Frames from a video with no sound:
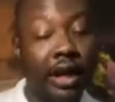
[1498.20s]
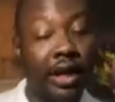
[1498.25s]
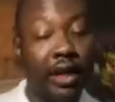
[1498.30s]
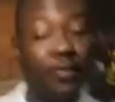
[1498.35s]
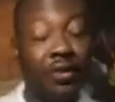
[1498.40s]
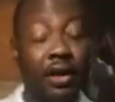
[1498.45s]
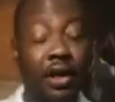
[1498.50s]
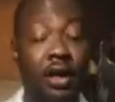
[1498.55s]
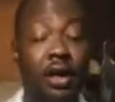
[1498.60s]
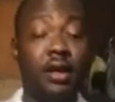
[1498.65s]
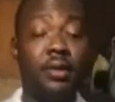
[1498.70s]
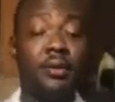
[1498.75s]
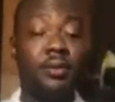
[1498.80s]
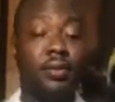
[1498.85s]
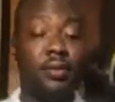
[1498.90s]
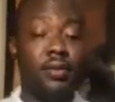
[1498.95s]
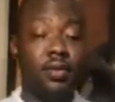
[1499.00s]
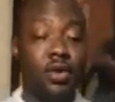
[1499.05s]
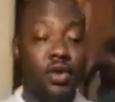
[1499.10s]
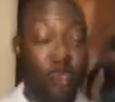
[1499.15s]
everything.
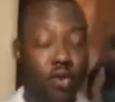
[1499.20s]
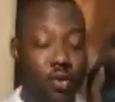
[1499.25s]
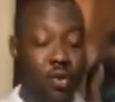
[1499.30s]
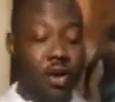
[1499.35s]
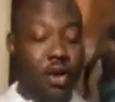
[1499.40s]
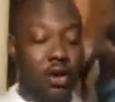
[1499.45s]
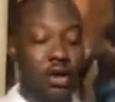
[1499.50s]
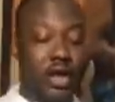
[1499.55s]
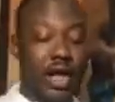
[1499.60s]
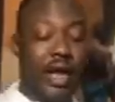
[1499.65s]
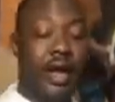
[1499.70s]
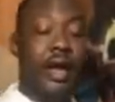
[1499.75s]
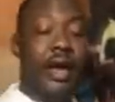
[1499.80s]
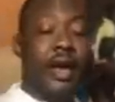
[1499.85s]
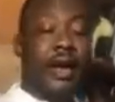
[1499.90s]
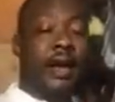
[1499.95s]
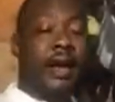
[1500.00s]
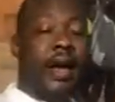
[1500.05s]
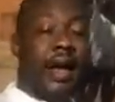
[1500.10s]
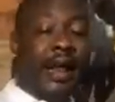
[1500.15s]
you know, because like
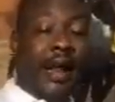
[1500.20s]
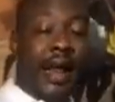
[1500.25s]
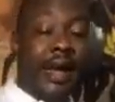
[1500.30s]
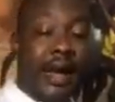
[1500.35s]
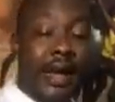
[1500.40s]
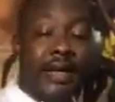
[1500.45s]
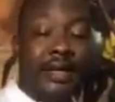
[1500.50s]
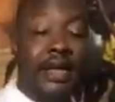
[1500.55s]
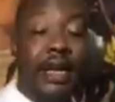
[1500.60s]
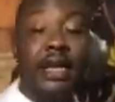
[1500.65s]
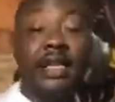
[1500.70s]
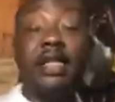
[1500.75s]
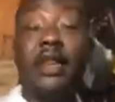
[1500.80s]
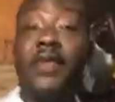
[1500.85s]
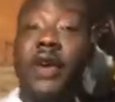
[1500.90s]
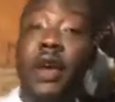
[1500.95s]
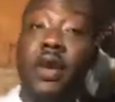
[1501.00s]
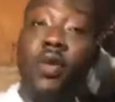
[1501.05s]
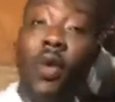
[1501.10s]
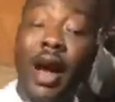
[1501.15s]
I said, it's a
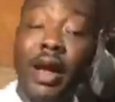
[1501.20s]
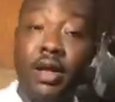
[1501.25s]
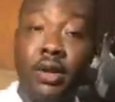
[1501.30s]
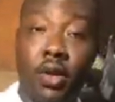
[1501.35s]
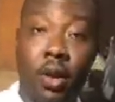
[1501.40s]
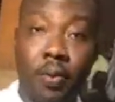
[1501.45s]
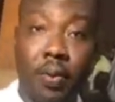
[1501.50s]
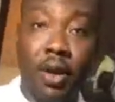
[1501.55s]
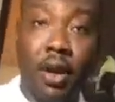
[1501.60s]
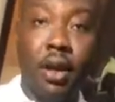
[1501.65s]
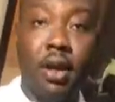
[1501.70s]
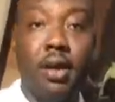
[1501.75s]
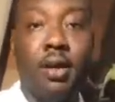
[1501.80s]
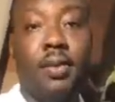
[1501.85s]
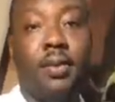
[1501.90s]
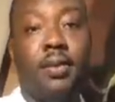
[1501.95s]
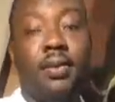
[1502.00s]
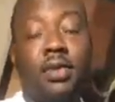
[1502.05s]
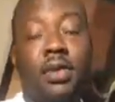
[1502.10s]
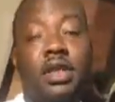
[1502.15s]
very wide topic.
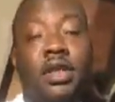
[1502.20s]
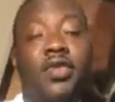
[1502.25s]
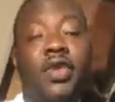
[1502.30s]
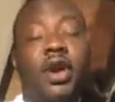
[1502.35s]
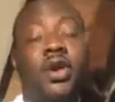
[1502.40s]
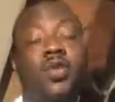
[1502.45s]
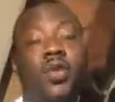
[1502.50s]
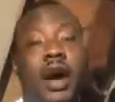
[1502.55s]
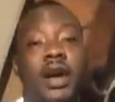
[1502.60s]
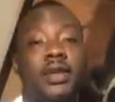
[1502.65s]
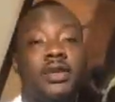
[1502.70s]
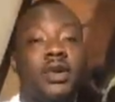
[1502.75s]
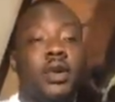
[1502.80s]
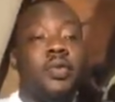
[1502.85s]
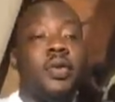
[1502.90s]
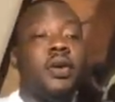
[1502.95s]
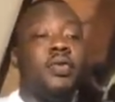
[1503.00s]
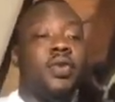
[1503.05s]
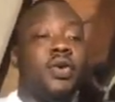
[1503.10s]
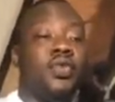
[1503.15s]
It's a very wide
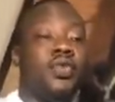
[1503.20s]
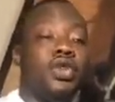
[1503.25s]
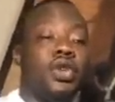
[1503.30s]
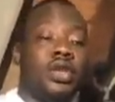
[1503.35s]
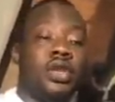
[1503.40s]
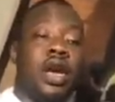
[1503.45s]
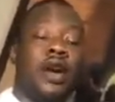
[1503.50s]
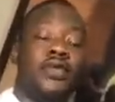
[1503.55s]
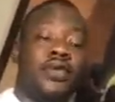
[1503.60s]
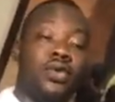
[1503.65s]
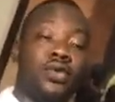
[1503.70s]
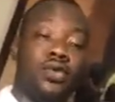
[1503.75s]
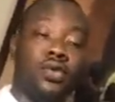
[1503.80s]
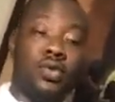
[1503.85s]
topic, but we just have to